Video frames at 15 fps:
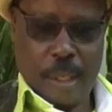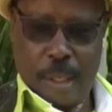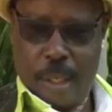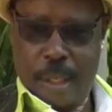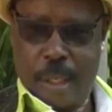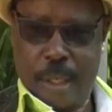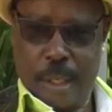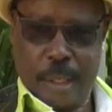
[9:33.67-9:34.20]

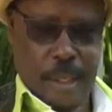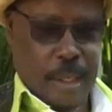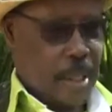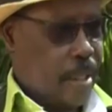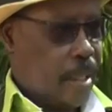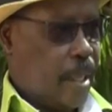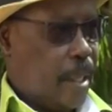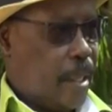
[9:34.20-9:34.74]

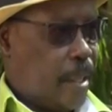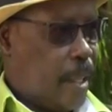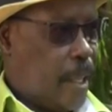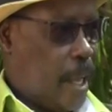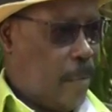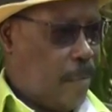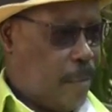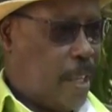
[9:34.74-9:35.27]
they
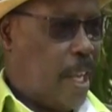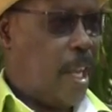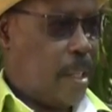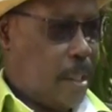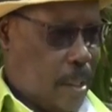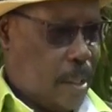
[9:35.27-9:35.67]
have done,